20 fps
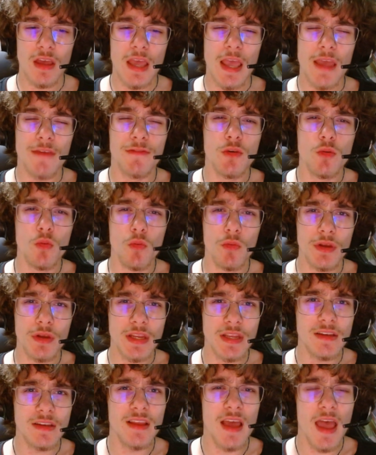If you
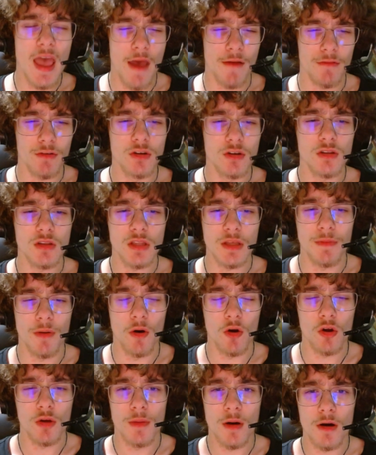need to ever delete
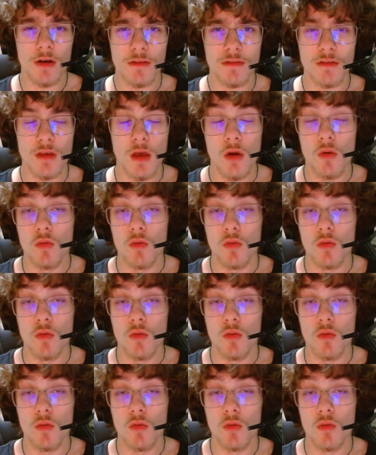Pokeballs,